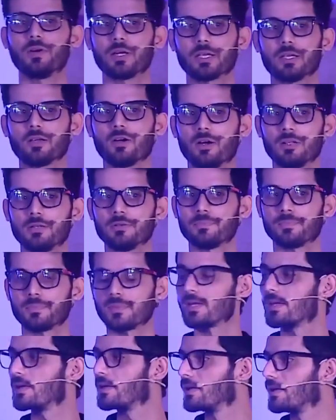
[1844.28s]
I
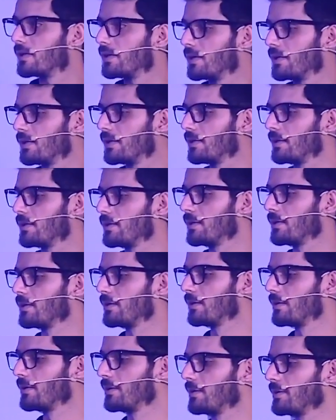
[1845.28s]
think we can continue. We
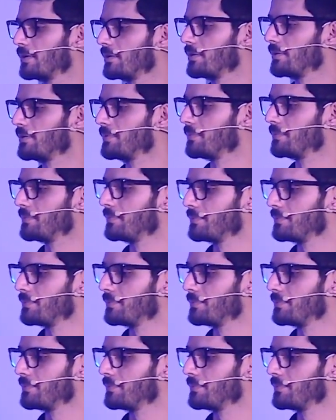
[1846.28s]
can take a couple of